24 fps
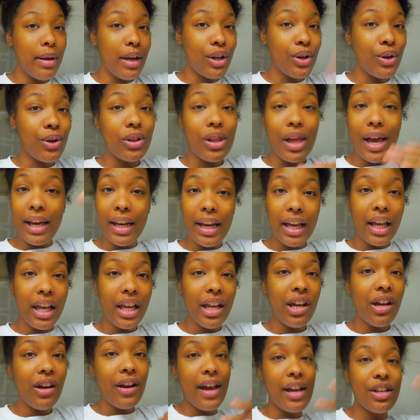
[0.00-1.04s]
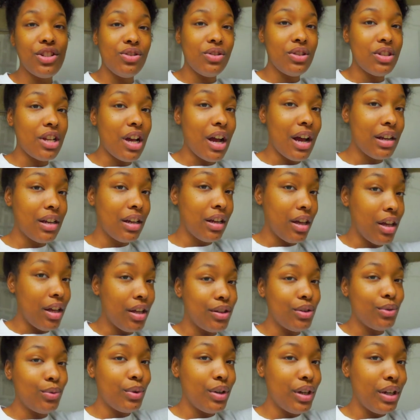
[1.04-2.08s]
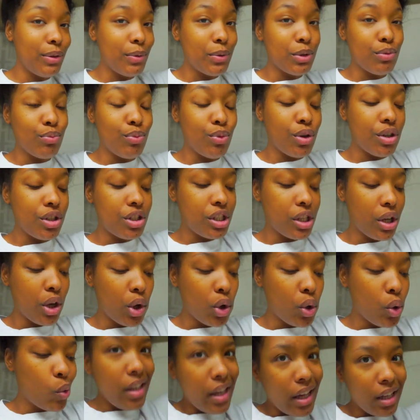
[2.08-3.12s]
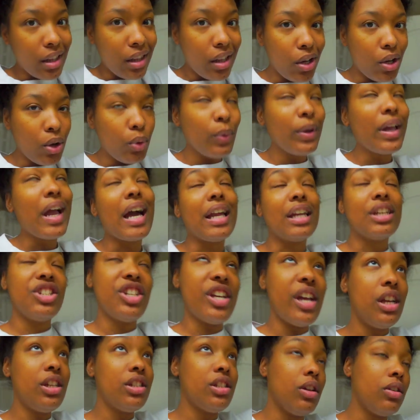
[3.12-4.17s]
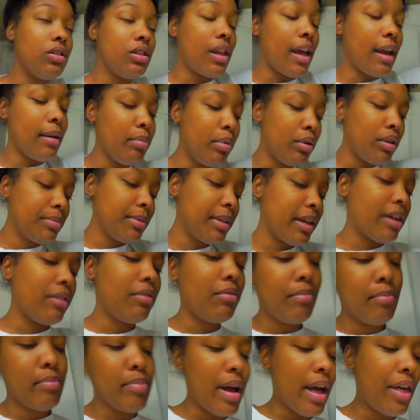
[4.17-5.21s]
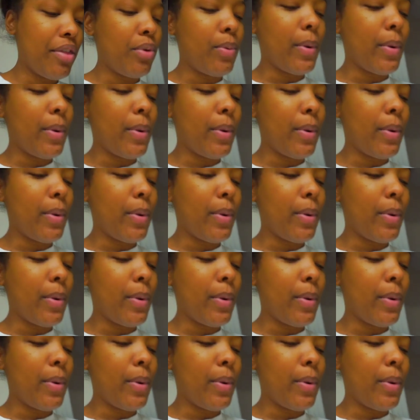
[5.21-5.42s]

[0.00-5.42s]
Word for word: better lighting in here. As you saw in the other one, it was more so yellow. We gotta change those light bulbs out, by the